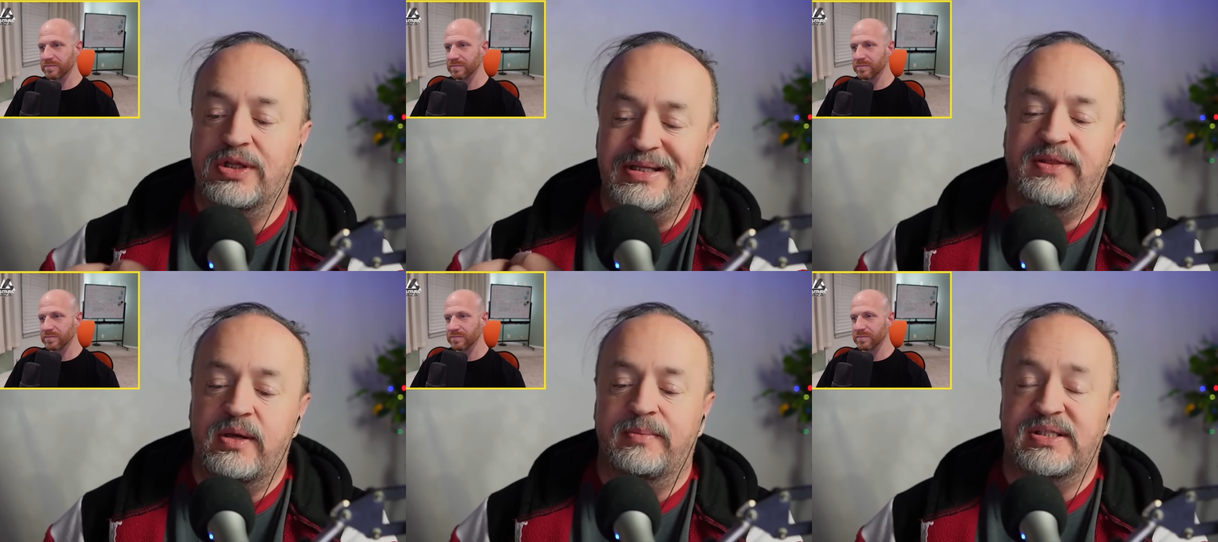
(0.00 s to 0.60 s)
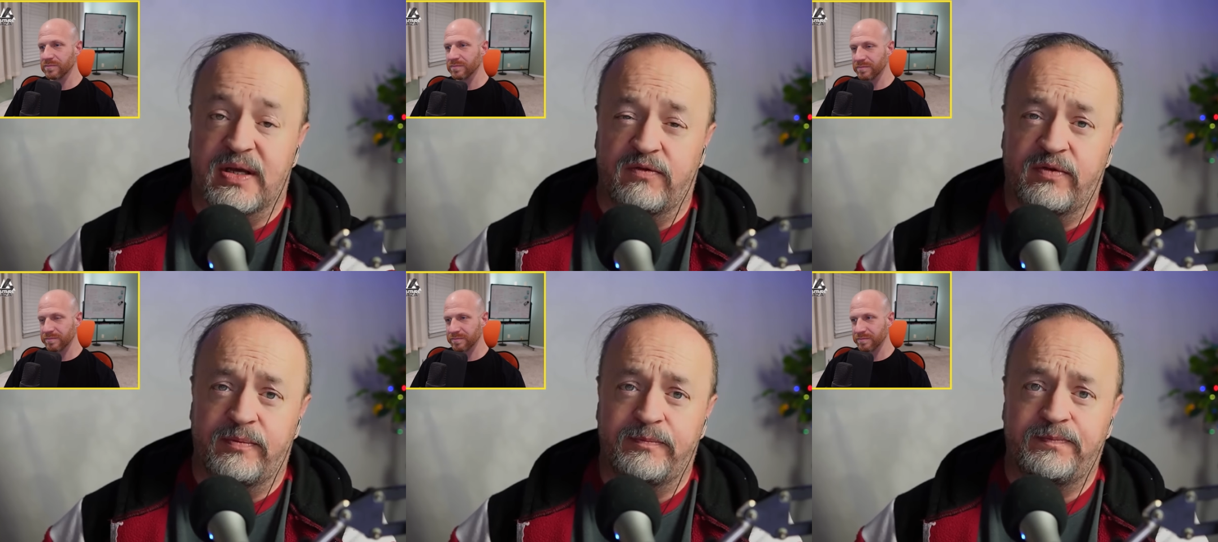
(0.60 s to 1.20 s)
Speaker 1: the lithium
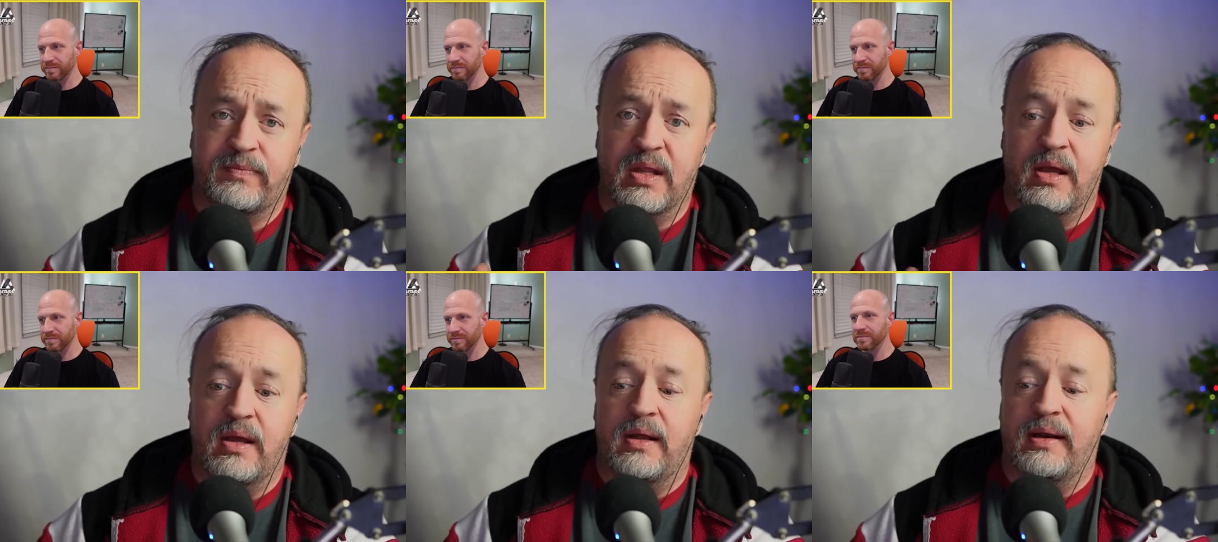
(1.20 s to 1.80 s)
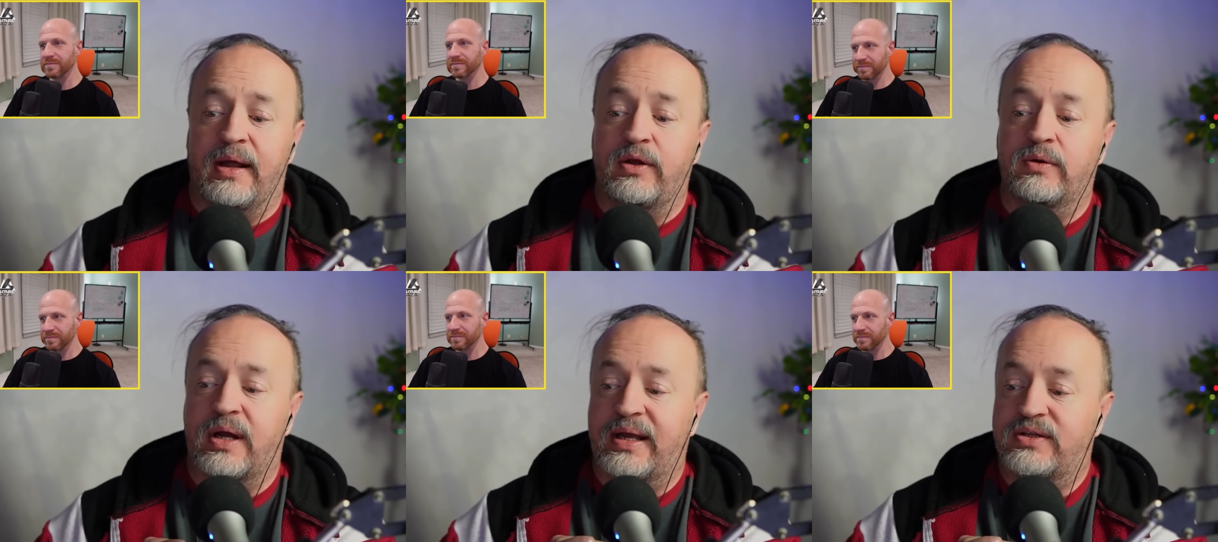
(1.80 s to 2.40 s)
itself. Now,
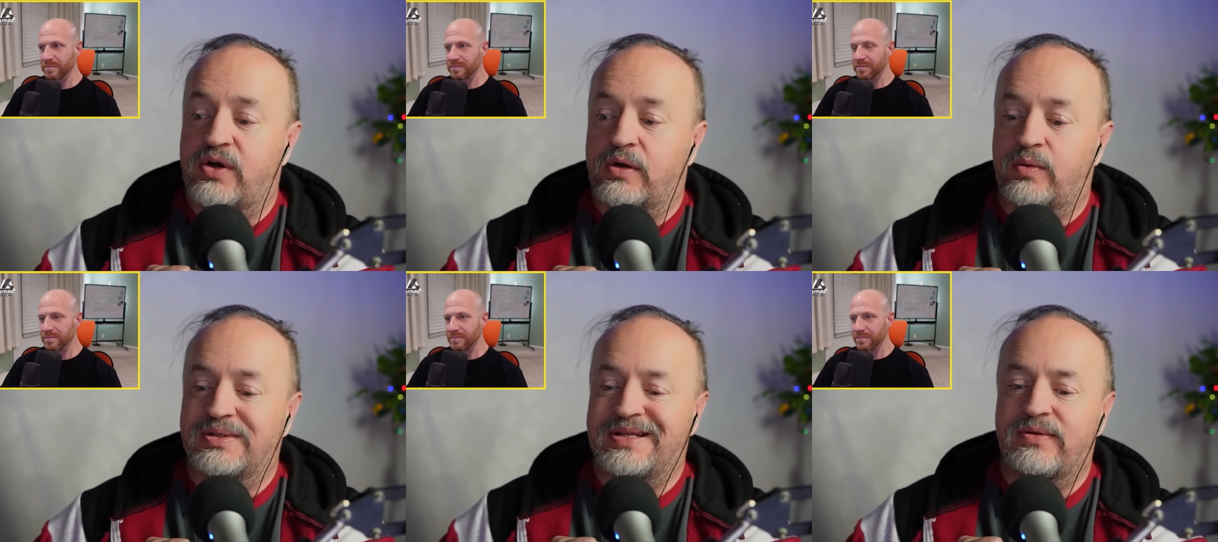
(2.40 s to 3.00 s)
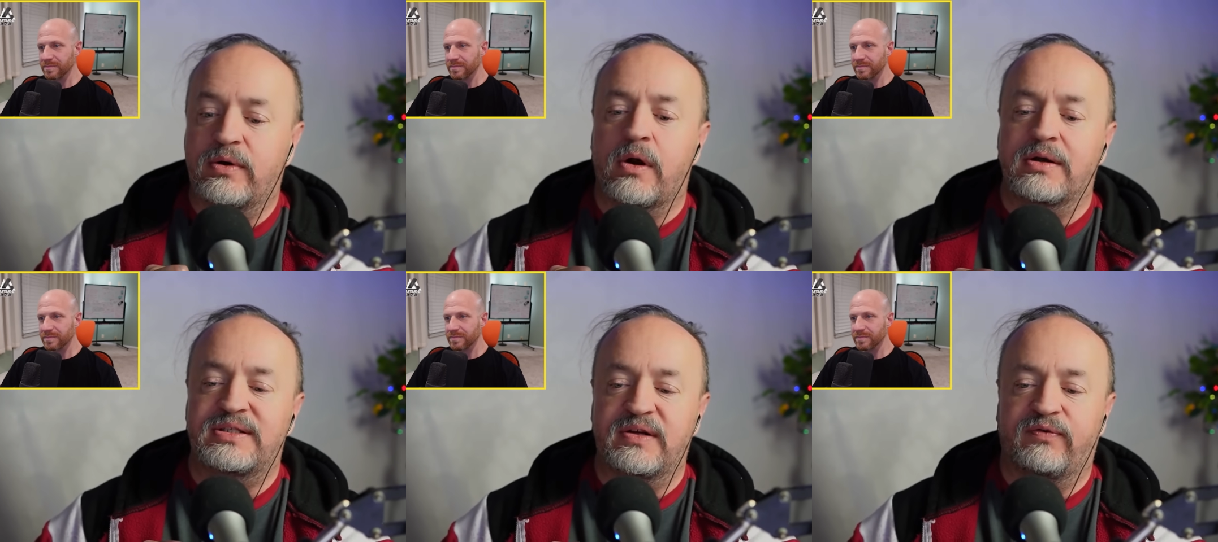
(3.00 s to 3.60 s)
you and I had talked once, there
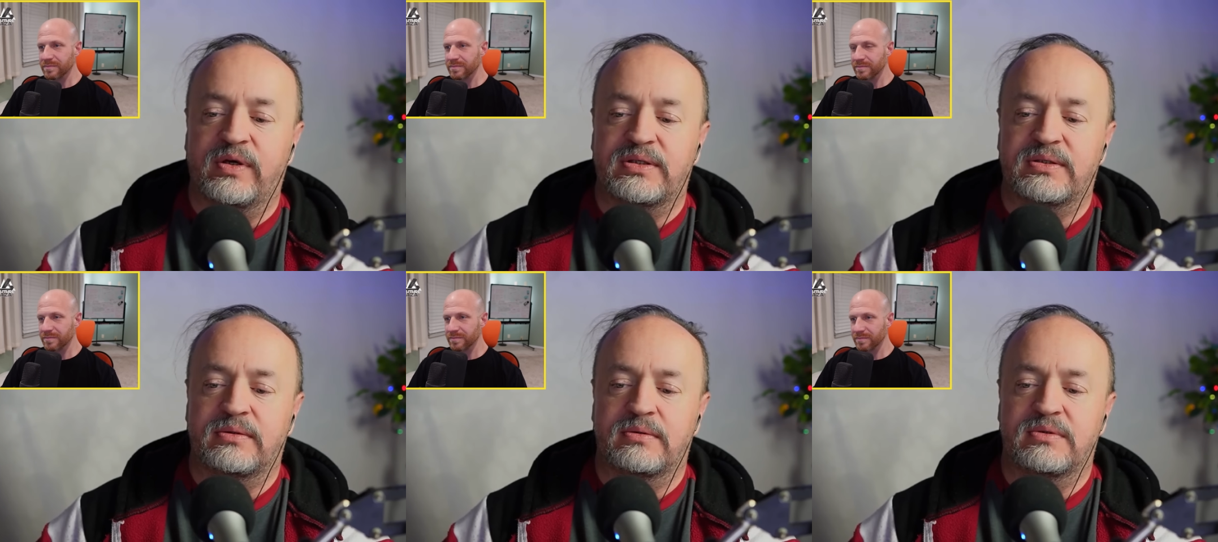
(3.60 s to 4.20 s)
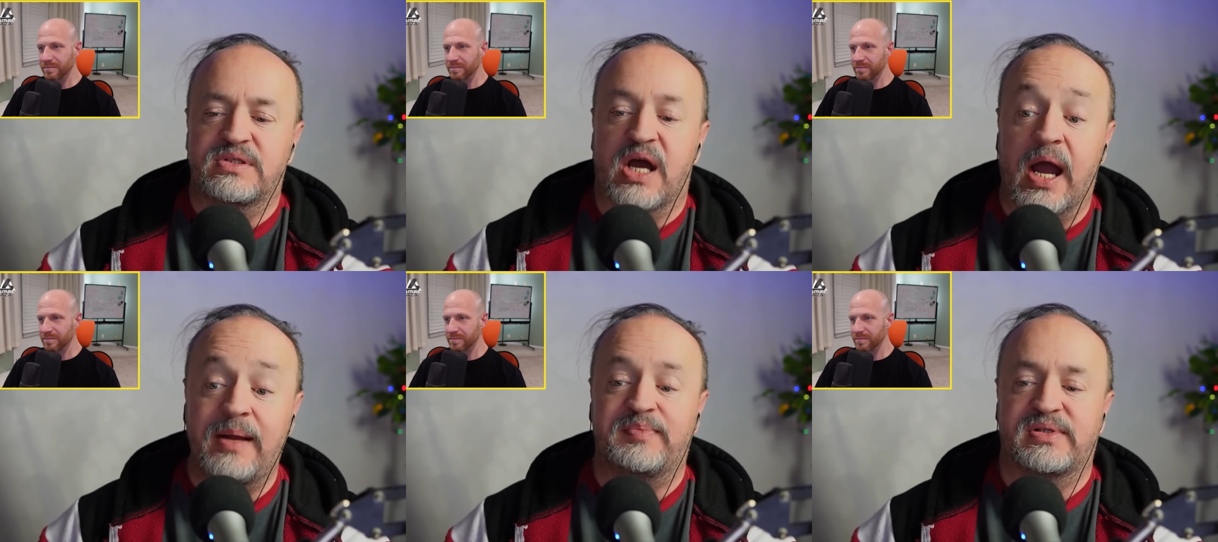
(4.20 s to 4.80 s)
are different
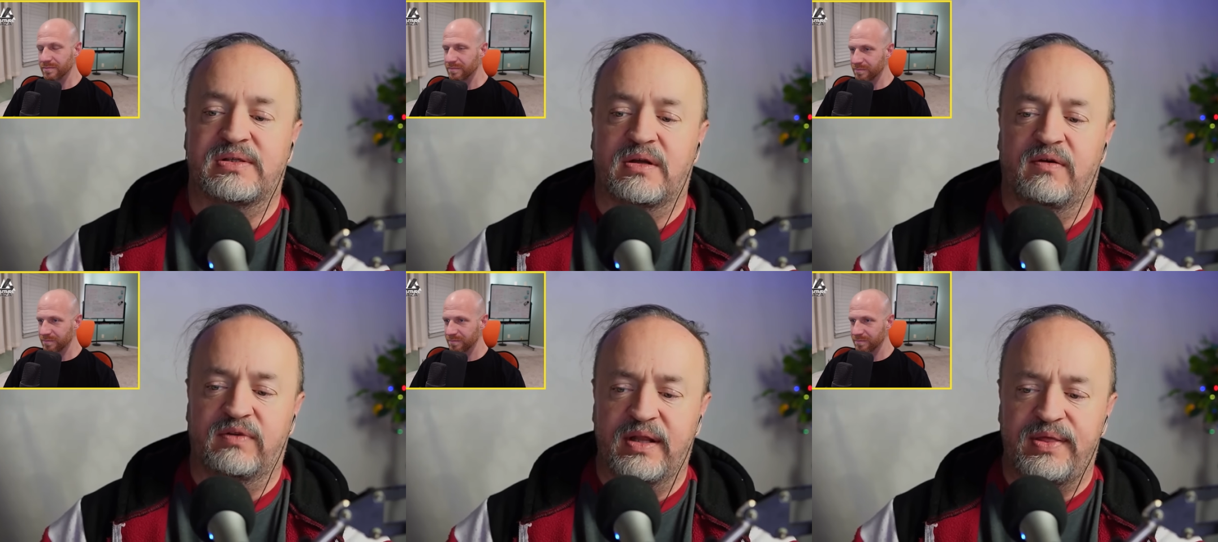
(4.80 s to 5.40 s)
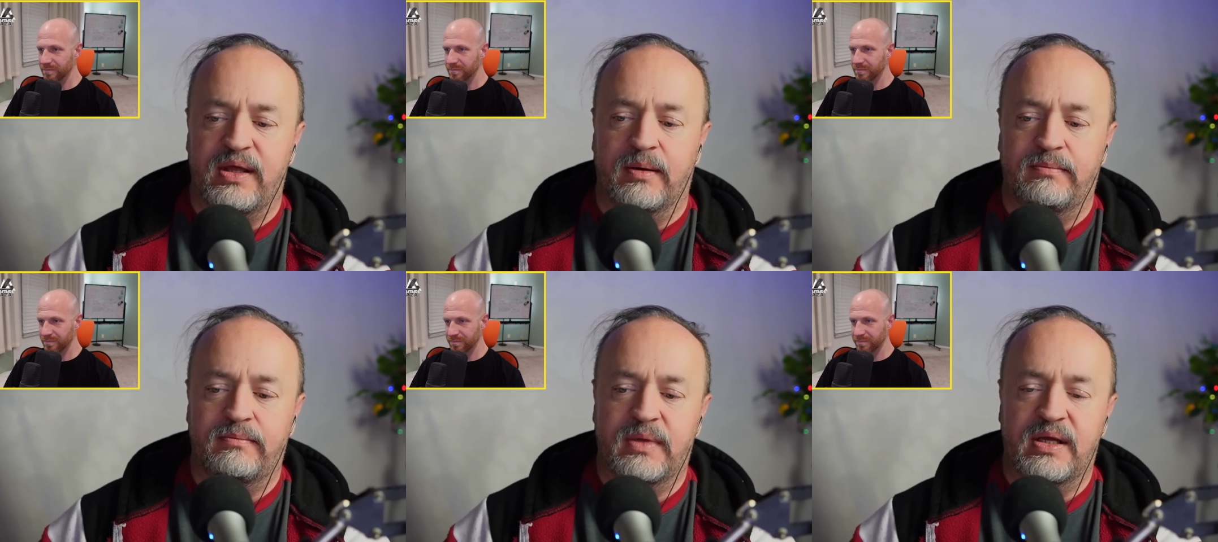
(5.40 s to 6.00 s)
types of
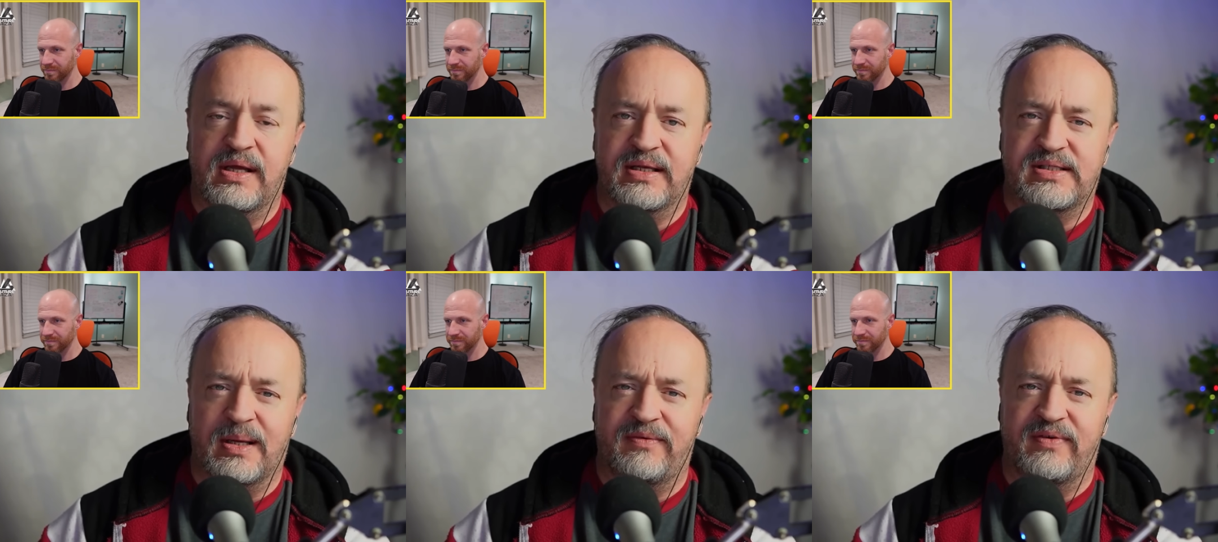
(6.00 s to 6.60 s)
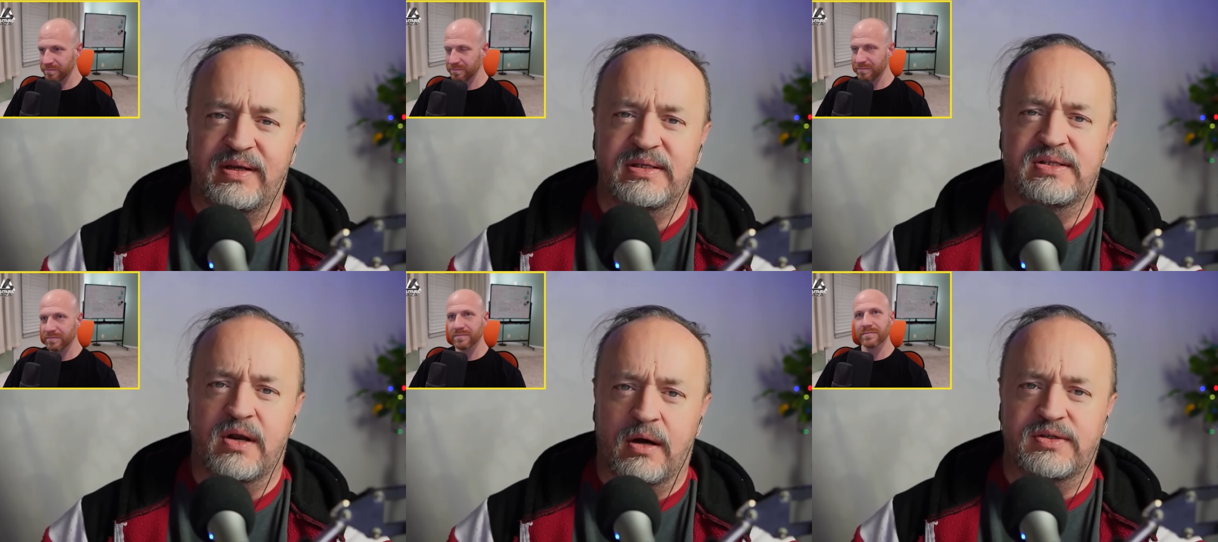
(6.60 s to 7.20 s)
lithium, and some of it
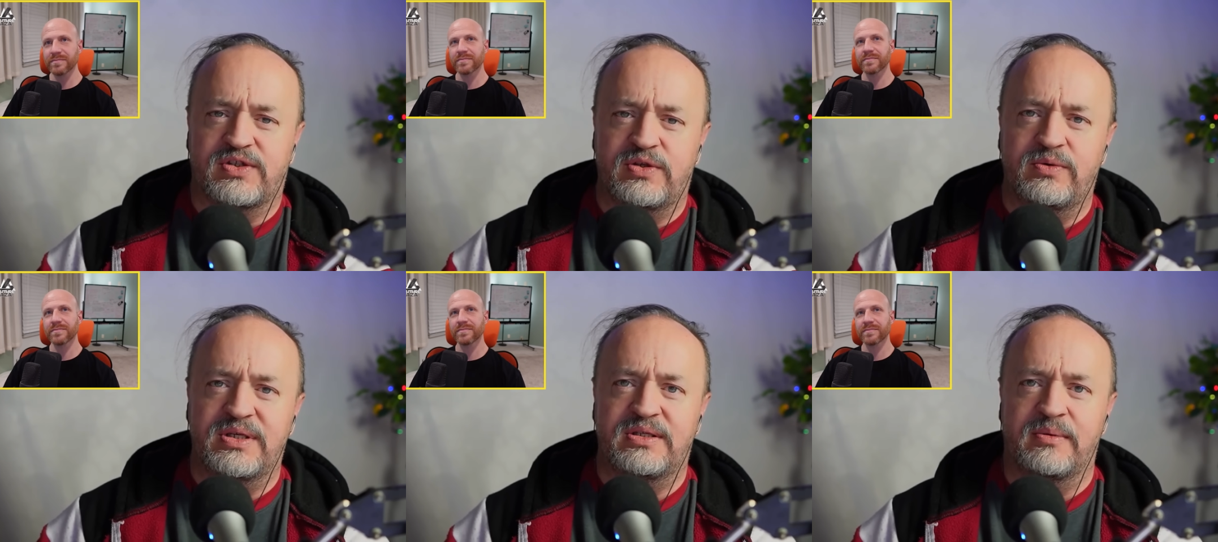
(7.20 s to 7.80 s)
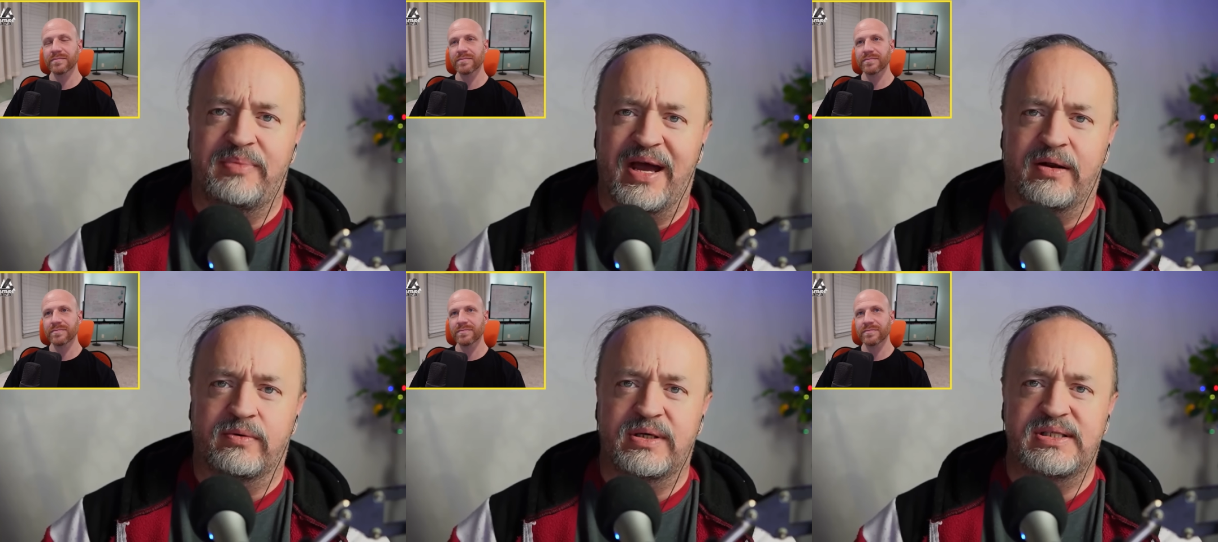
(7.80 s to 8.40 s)
is not suited to
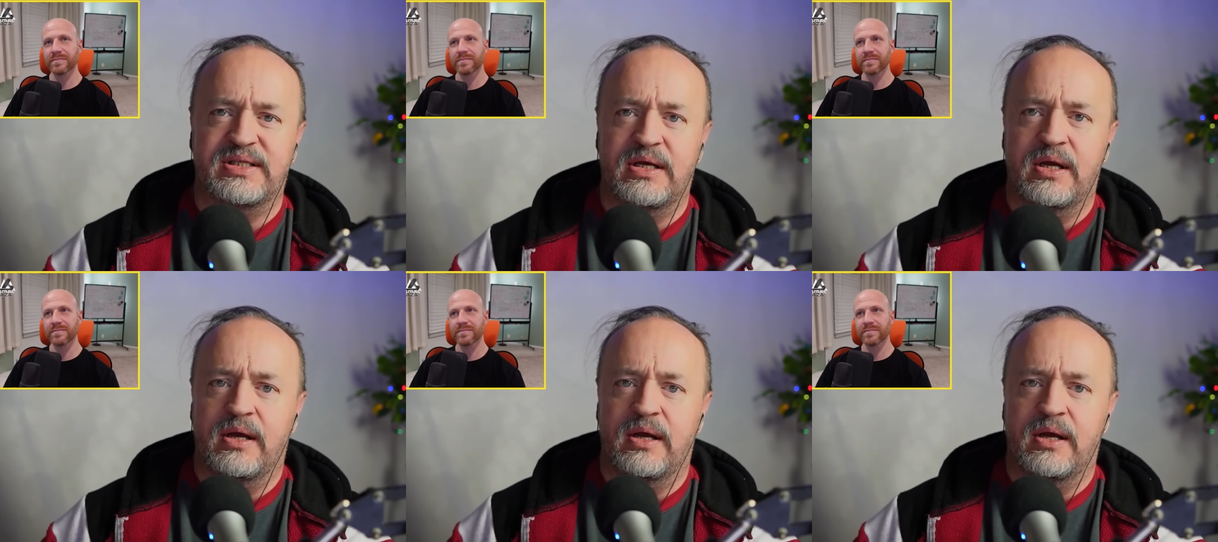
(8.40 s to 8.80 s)
batteries.